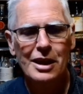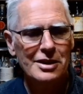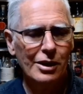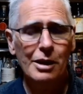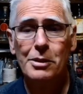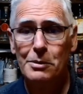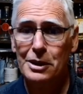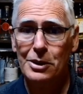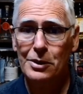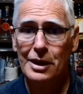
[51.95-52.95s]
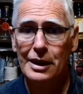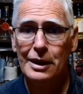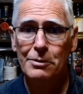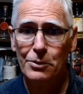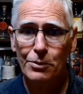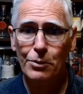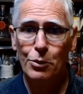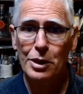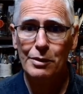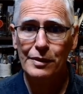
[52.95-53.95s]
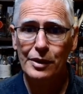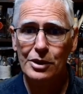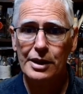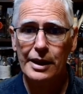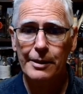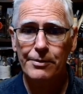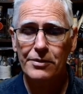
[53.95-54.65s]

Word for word: So I'm going to be doing a um, weather review today.